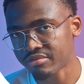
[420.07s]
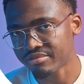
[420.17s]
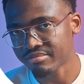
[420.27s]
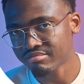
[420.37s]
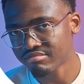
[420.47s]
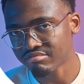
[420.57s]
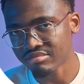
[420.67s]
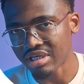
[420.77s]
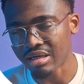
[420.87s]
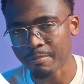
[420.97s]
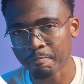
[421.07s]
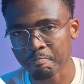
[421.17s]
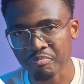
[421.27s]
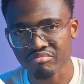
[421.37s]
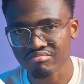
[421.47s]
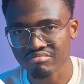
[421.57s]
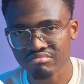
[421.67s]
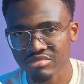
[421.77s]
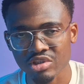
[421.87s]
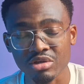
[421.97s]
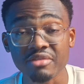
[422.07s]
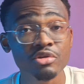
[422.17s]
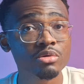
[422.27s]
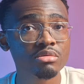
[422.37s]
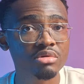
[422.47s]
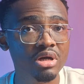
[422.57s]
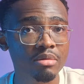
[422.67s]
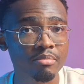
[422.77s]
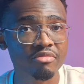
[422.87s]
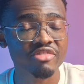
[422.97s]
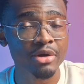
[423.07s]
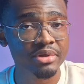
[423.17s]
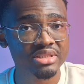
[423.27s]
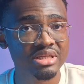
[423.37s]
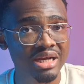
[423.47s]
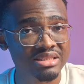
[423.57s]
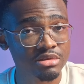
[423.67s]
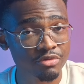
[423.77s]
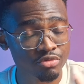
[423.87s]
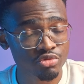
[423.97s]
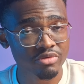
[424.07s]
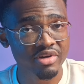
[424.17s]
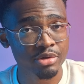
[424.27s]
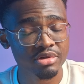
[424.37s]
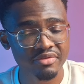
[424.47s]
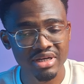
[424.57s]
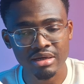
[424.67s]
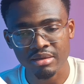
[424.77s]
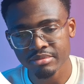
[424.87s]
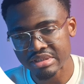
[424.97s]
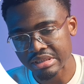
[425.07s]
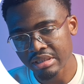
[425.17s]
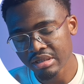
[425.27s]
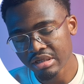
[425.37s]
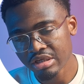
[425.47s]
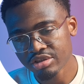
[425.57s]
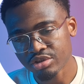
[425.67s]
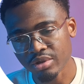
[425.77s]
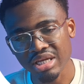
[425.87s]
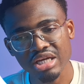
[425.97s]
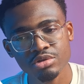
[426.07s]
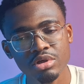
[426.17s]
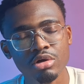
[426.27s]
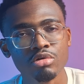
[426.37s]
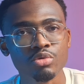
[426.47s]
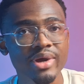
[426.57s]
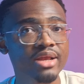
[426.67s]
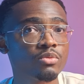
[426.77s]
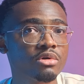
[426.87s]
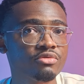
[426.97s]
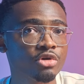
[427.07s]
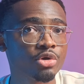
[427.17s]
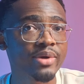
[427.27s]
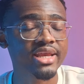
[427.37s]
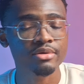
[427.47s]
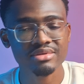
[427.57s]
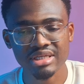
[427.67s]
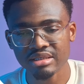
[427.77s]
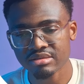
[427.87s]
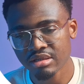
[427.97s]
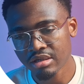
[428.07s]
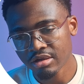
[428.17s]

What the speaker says: of, to give you access to a variety of LLMs. So you can actually call the right one for your right use case.